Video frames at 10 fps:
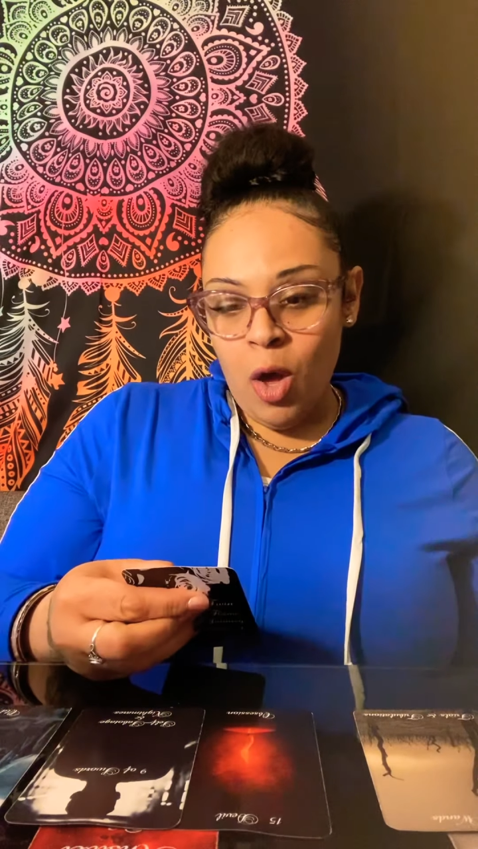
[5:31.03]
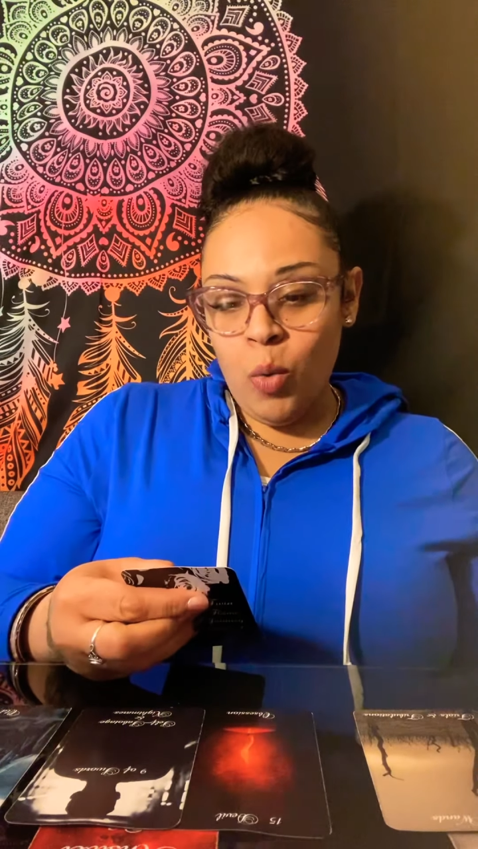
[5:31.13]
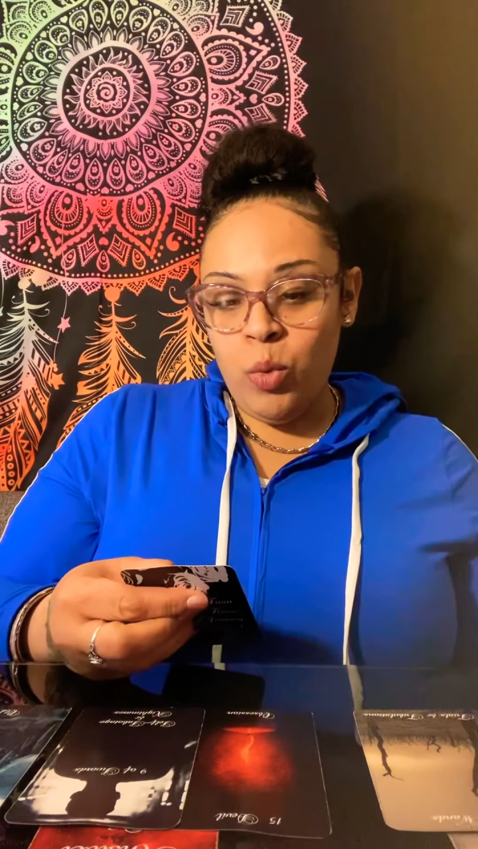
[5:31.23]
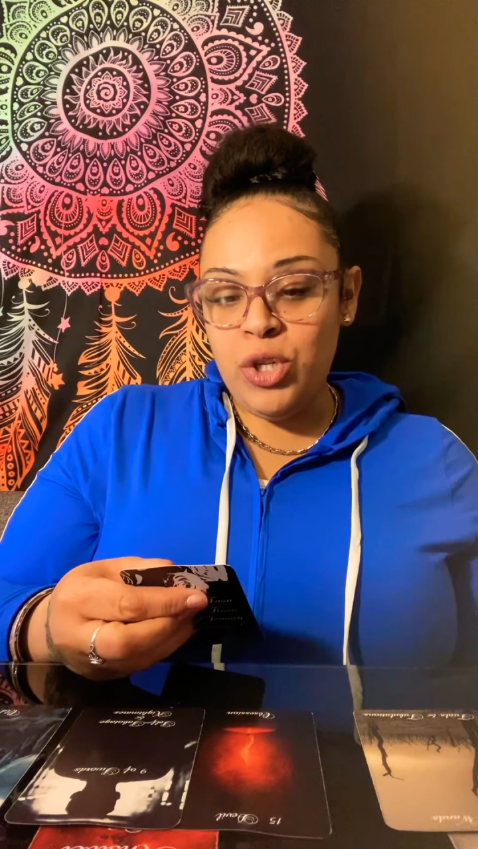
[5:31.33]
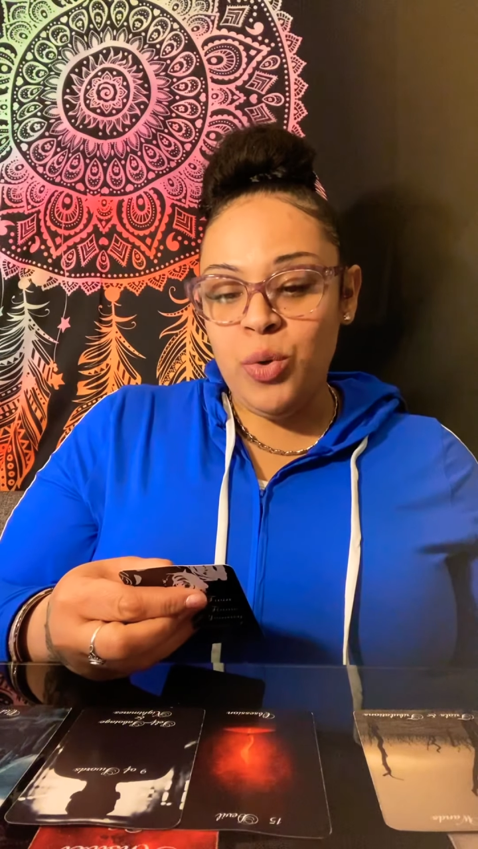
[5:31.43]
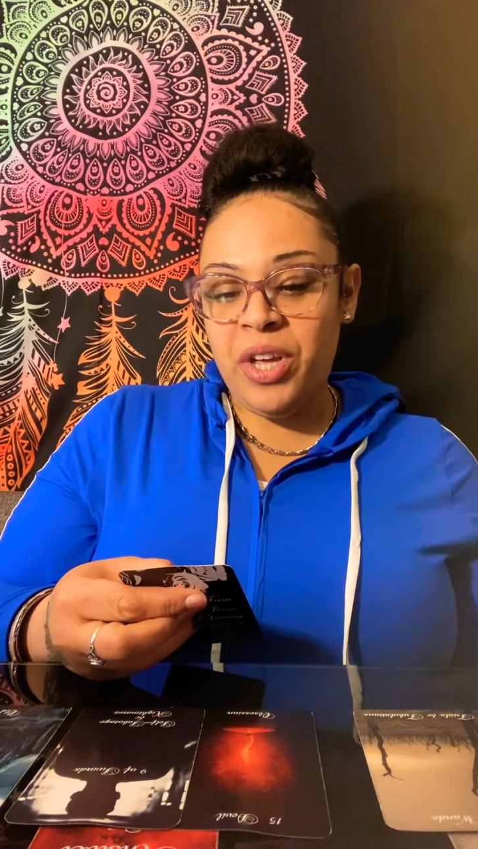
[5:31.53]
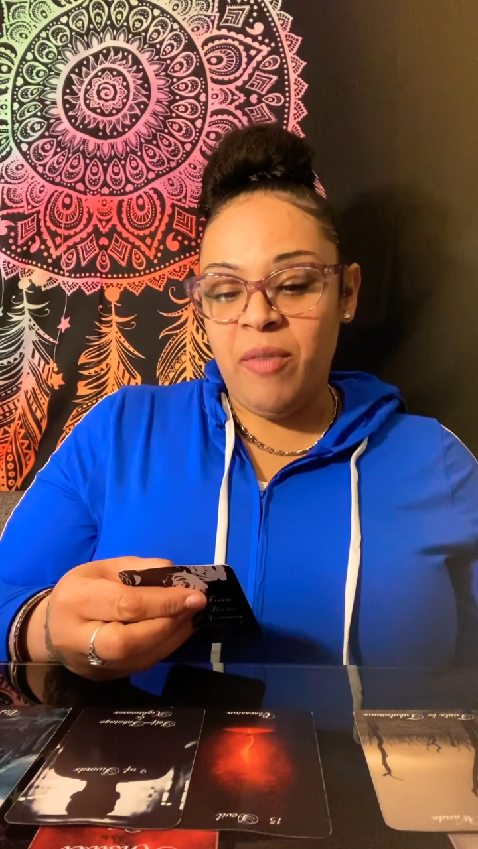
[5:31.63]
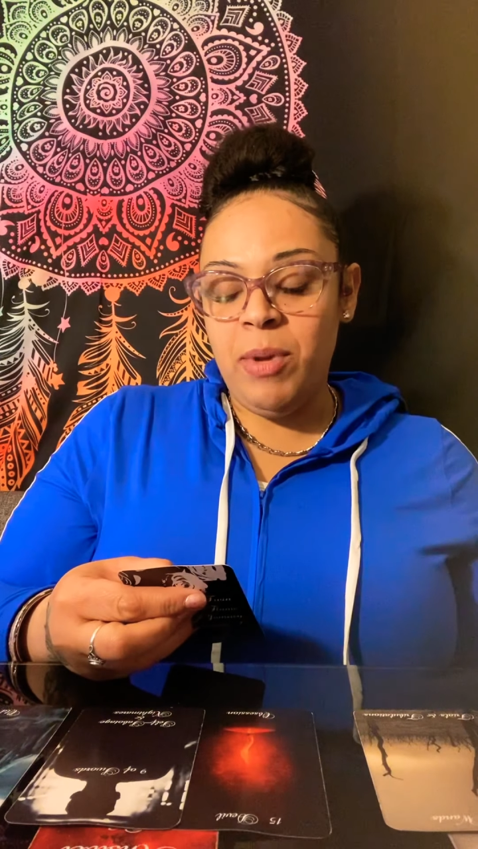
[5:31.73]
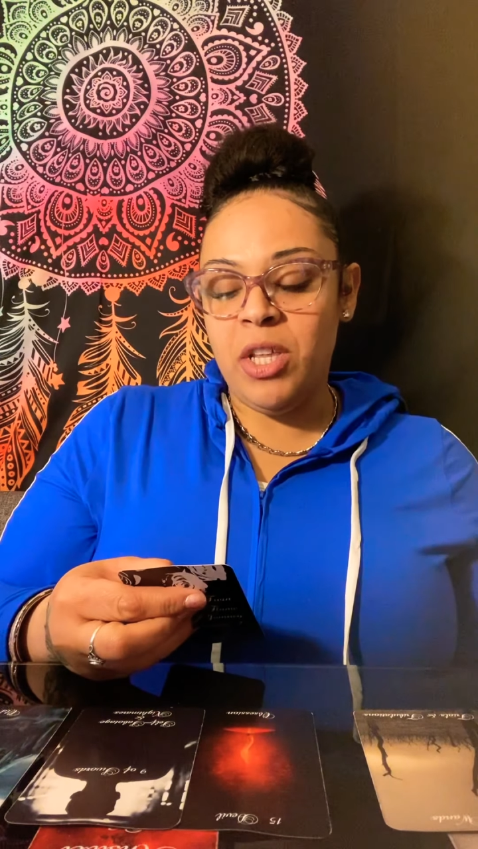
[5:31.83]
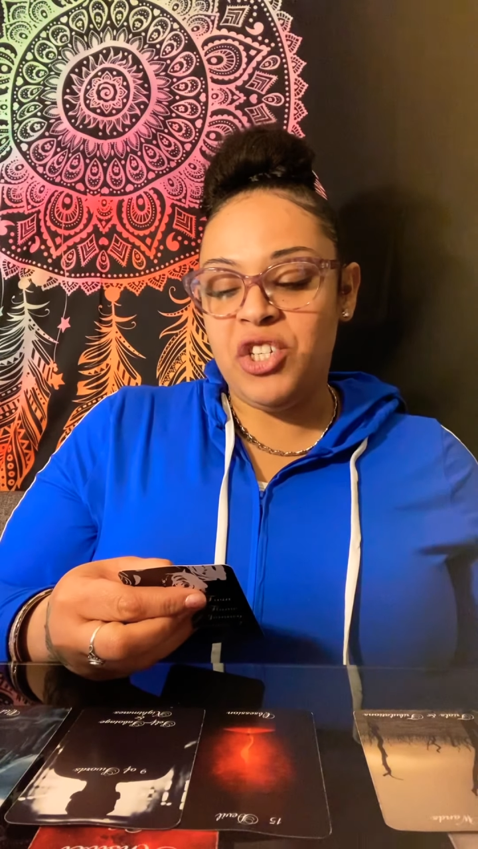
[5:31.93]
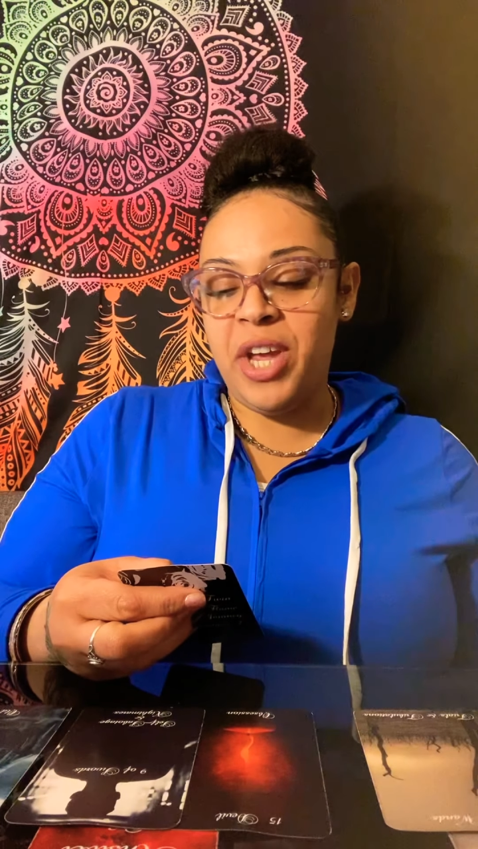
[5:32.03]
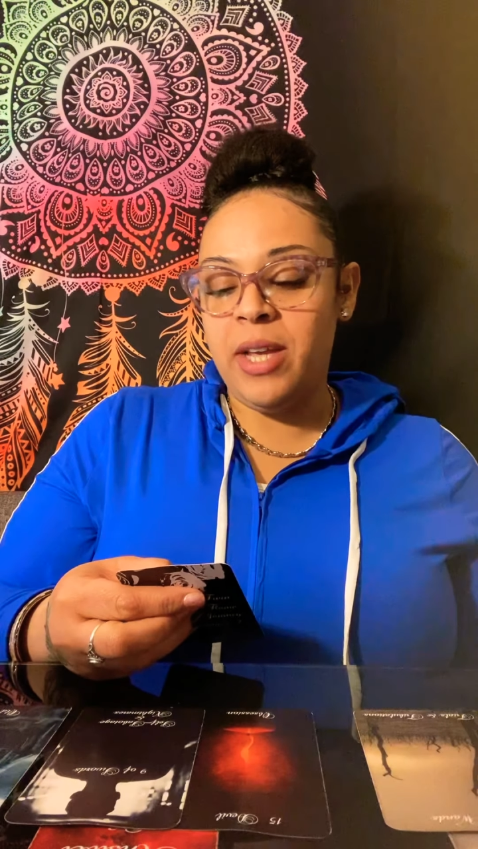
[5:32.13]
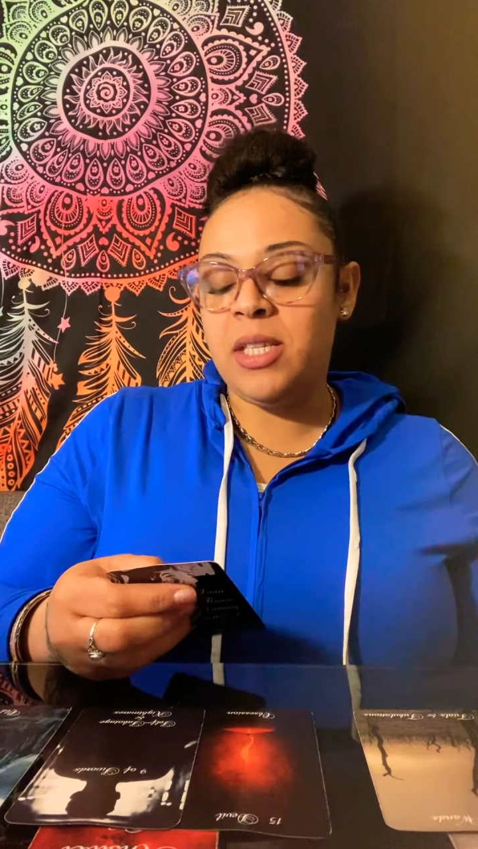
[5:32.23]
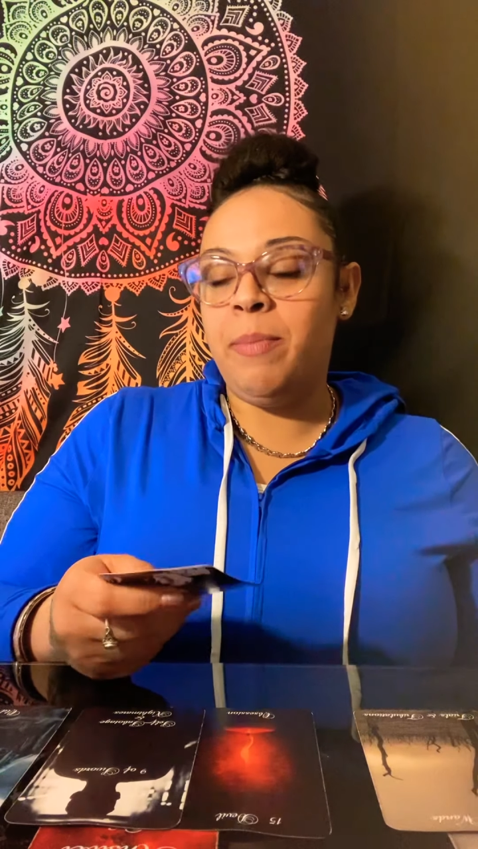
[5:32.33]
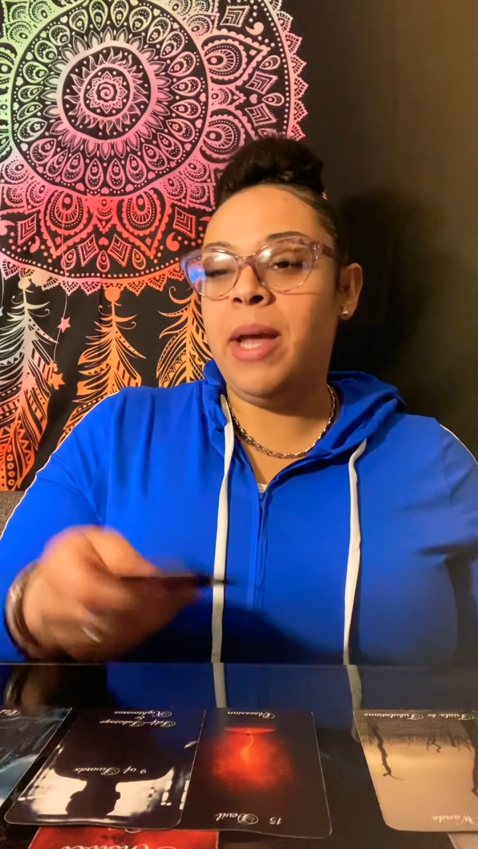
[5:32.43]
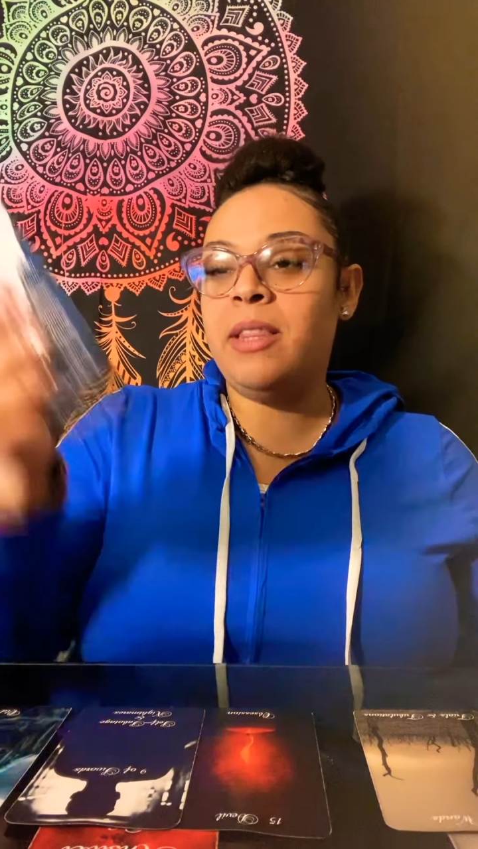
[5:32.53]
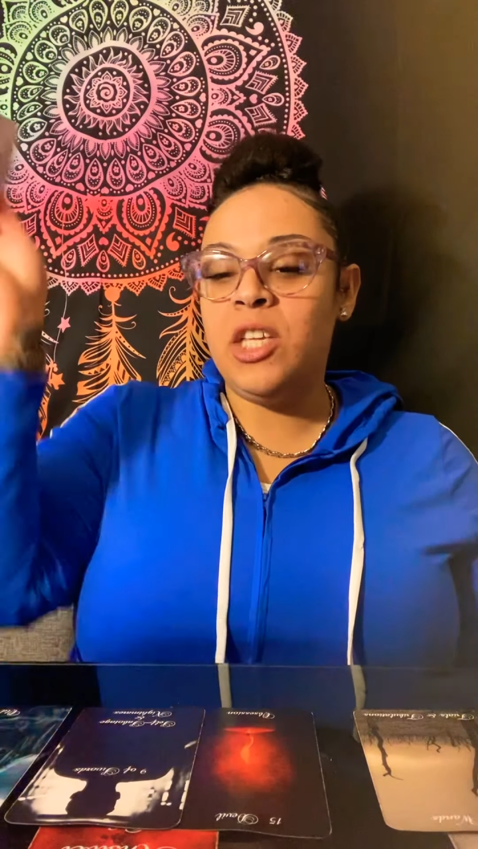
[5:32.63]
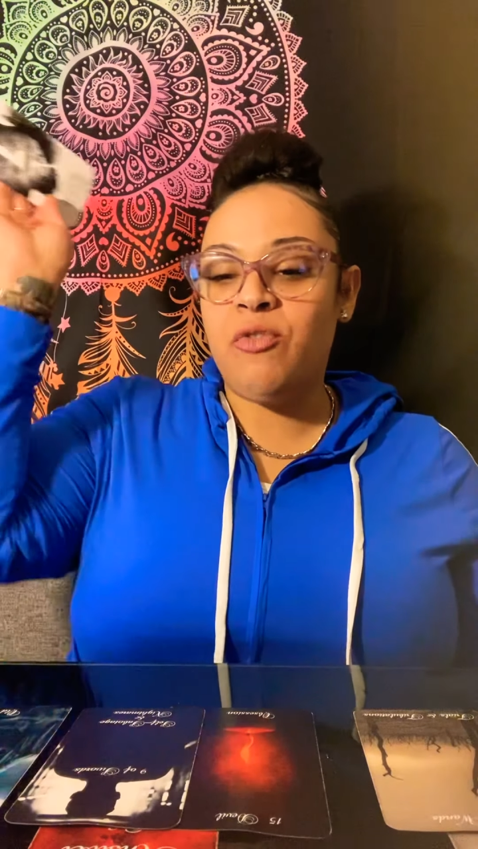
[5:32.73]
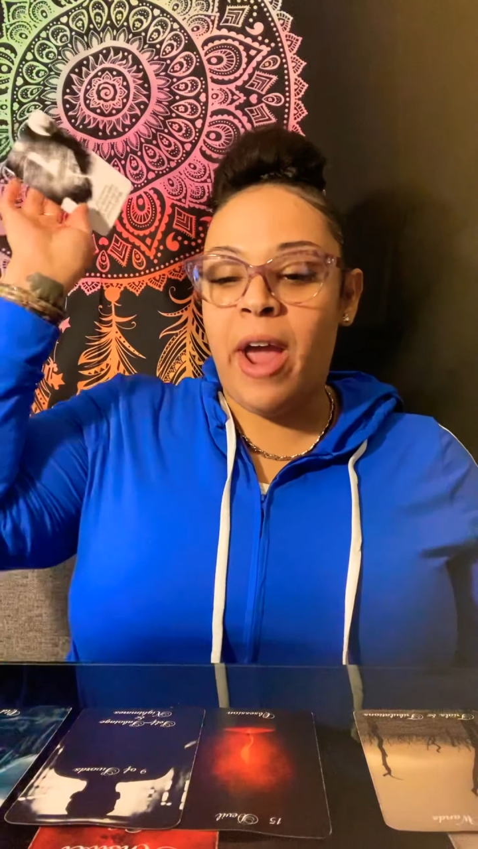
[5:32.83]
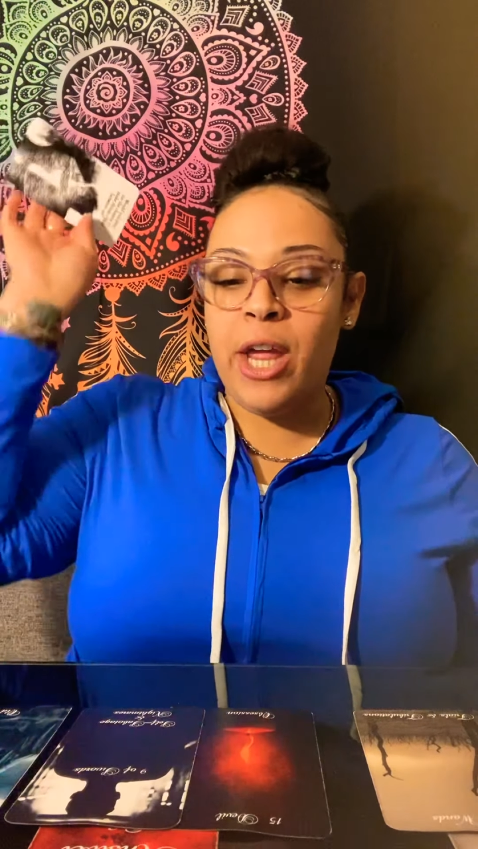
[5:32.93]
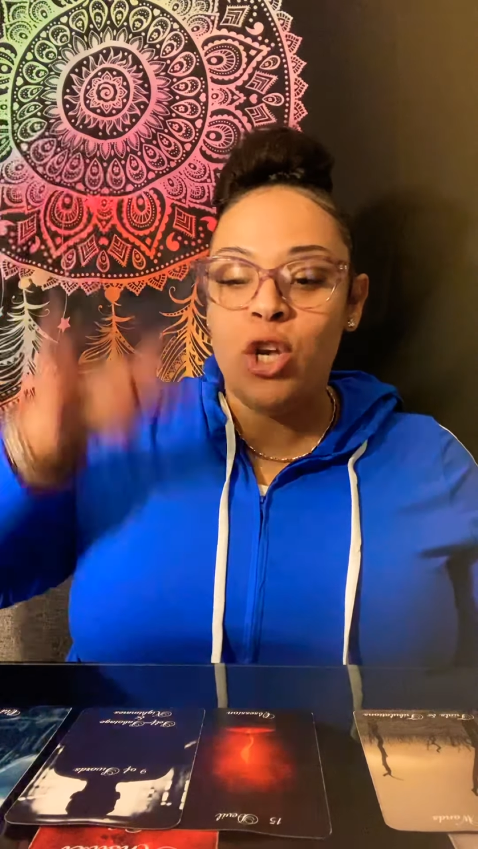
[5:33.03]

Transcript: Would you give me the chance to make things right?